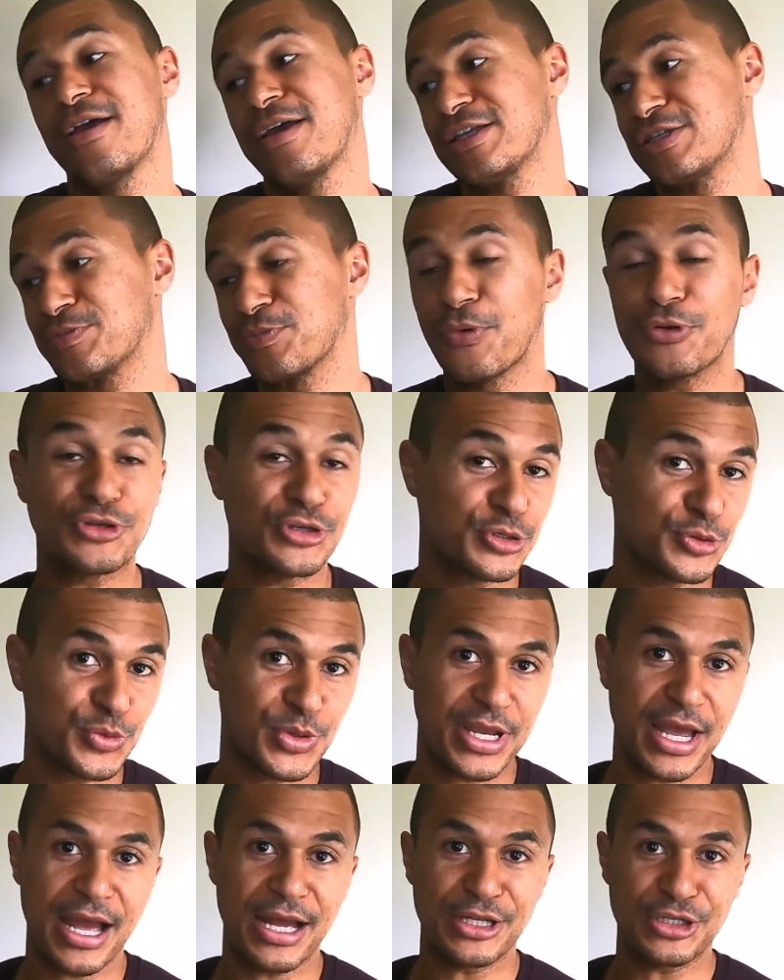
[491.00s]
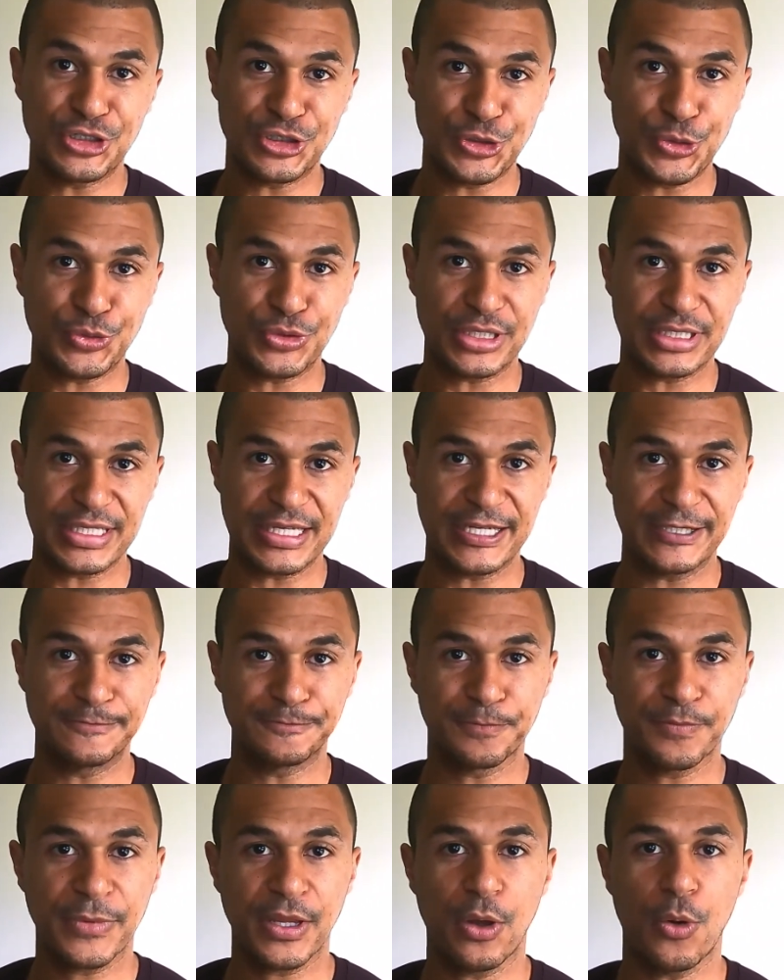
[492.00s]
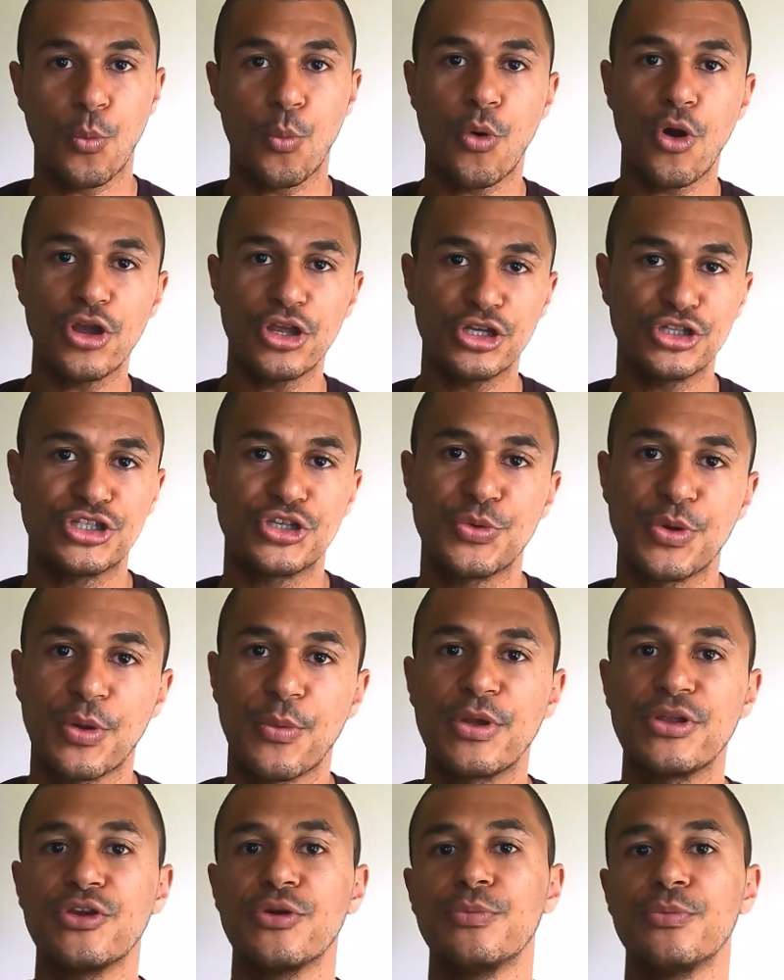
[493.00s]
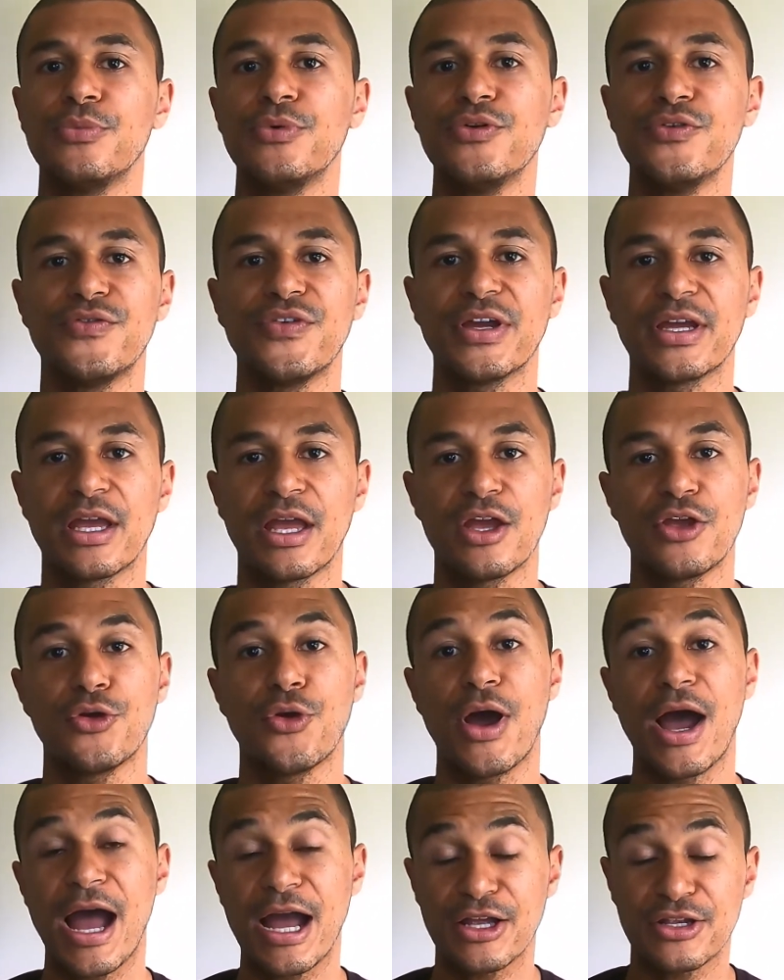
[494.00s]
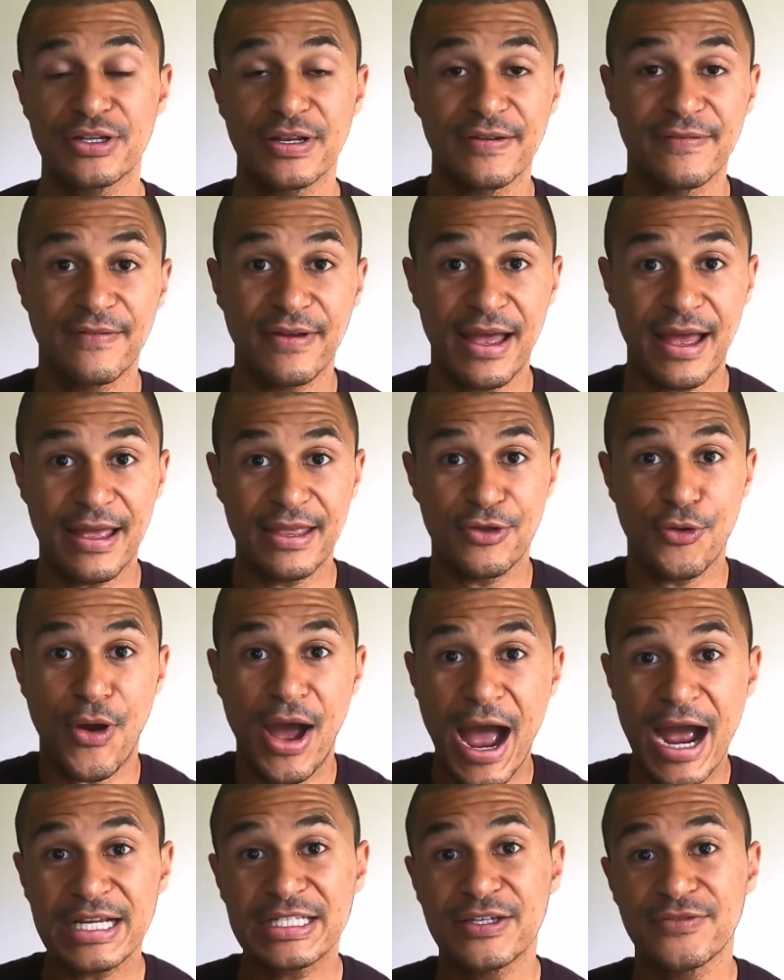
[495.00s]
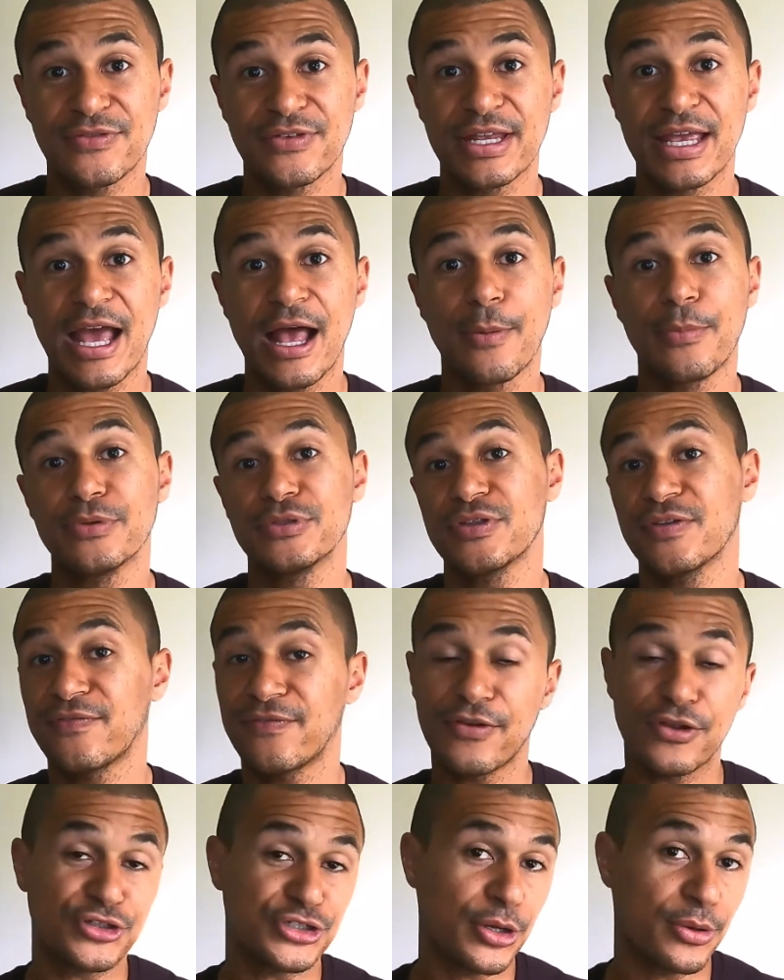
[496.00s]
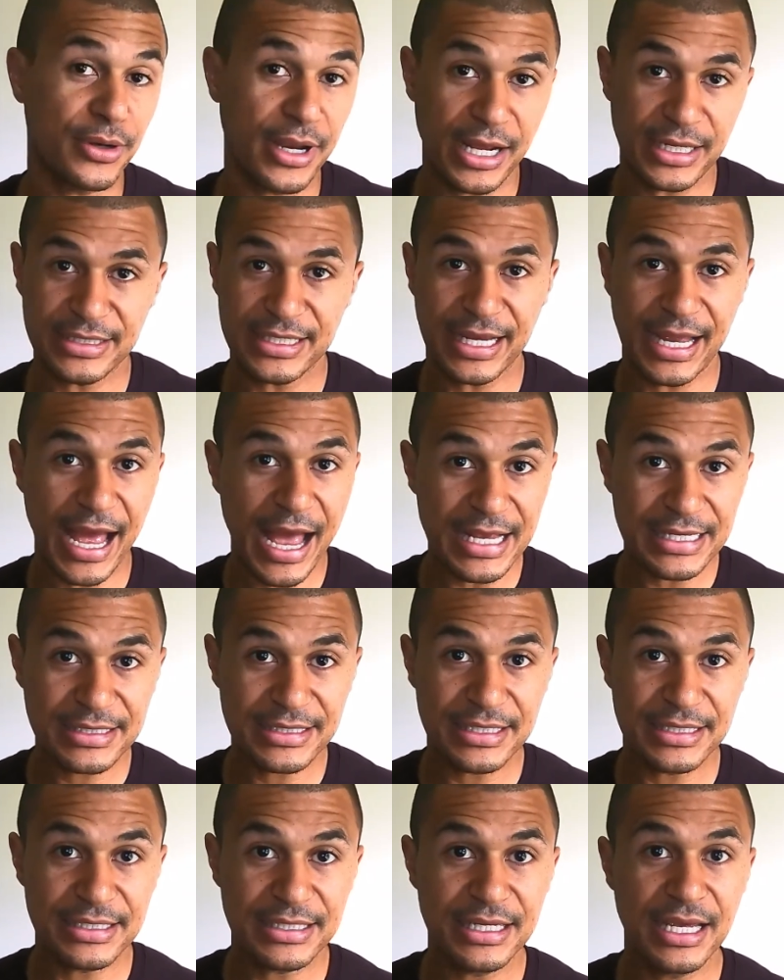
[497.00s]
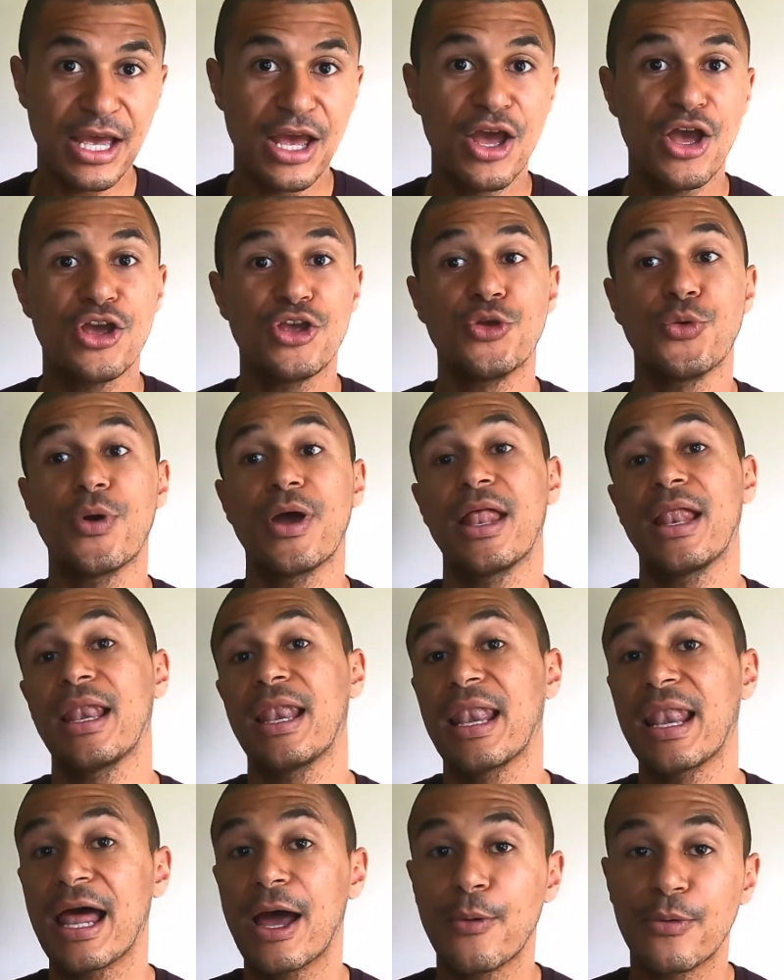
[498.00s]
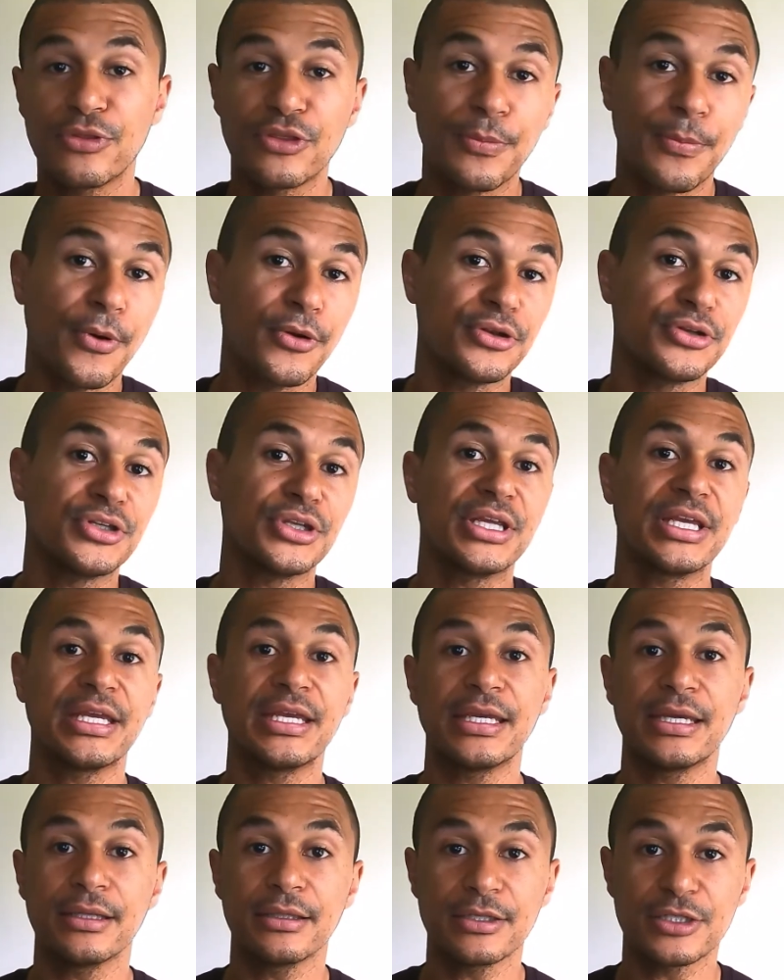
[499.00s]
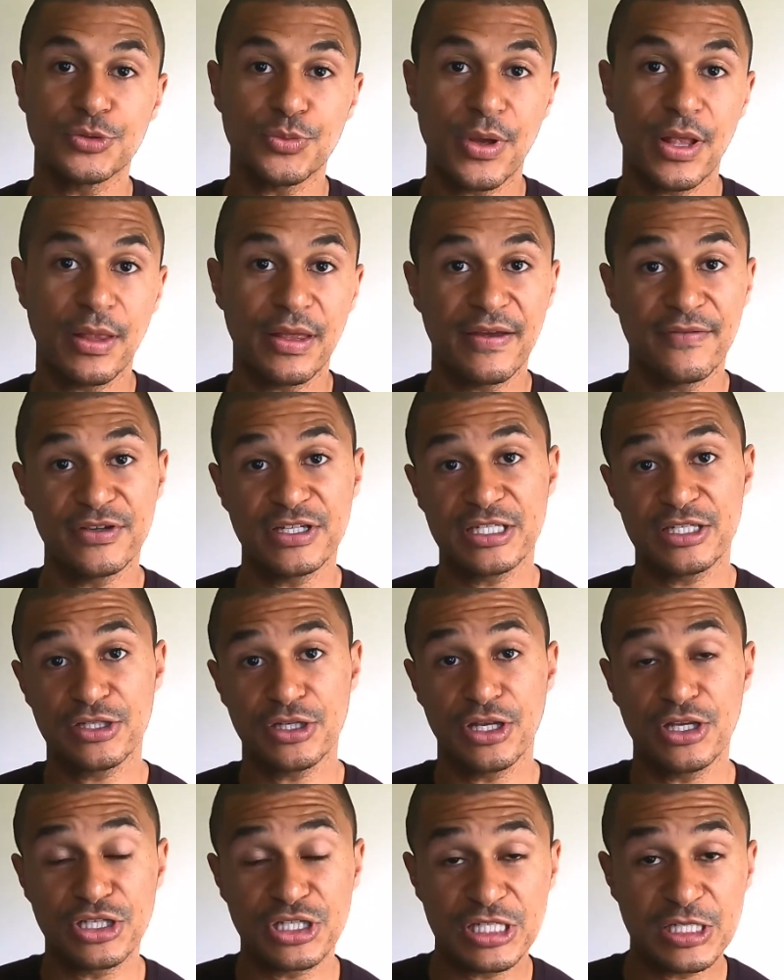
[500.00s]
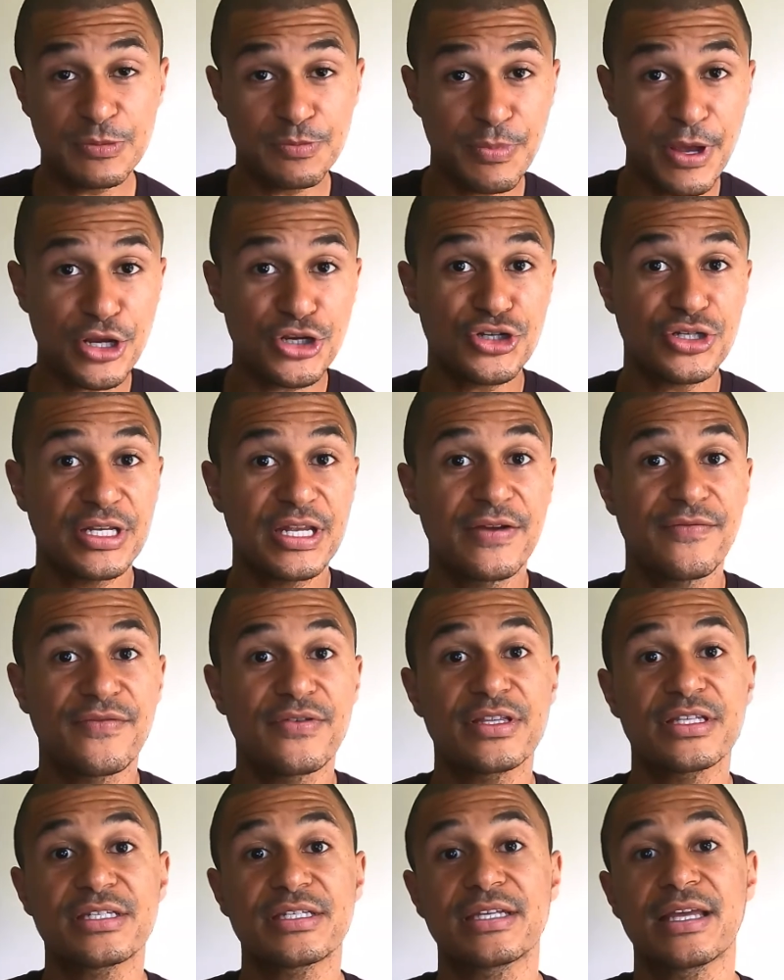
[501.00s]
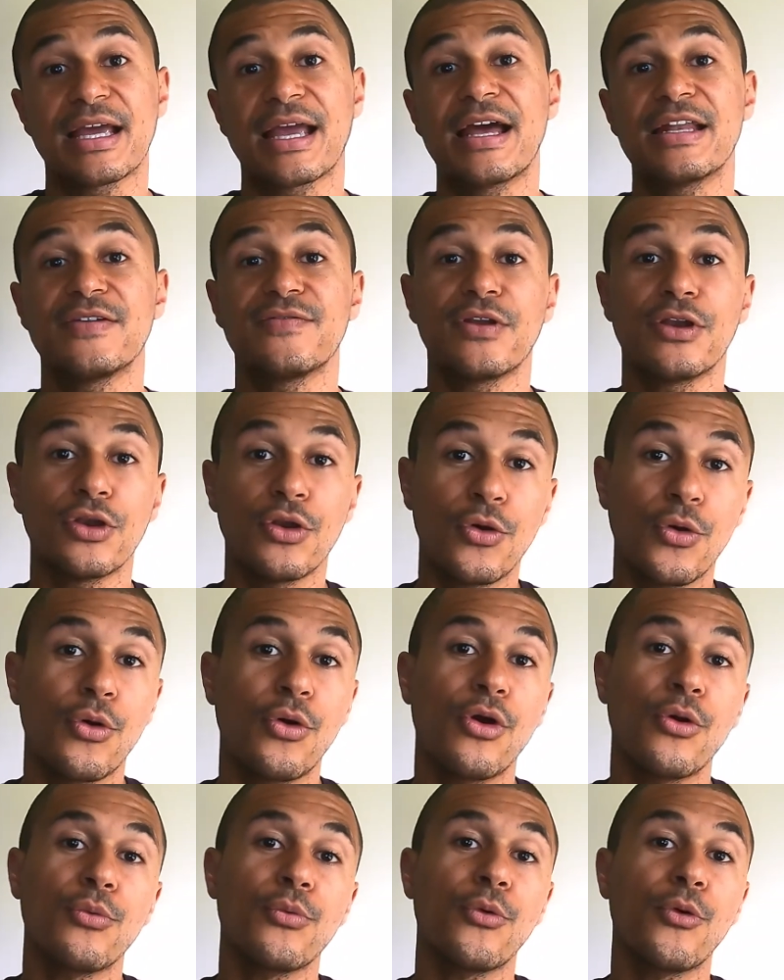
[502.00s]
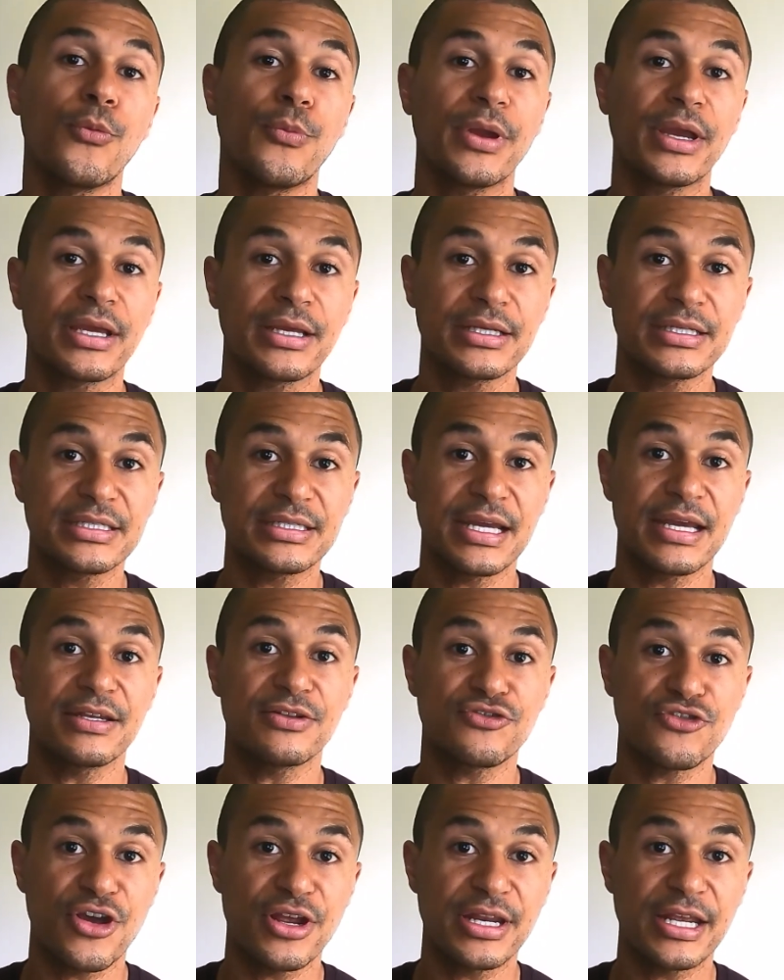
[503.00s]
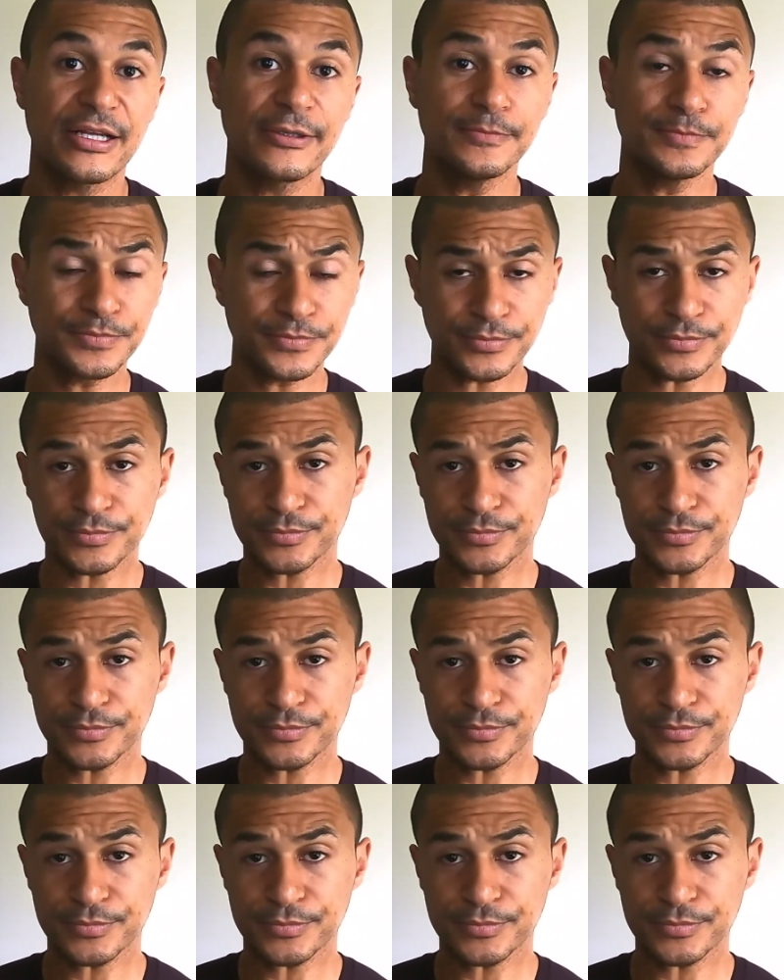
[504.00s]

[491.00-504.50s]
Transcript: as much as we can during the day. And what you're doing when you're moving, you're actively helping to flush out lactic acid. You are allowing the body to heal as well, especially if it's kind of a low aerobic state training.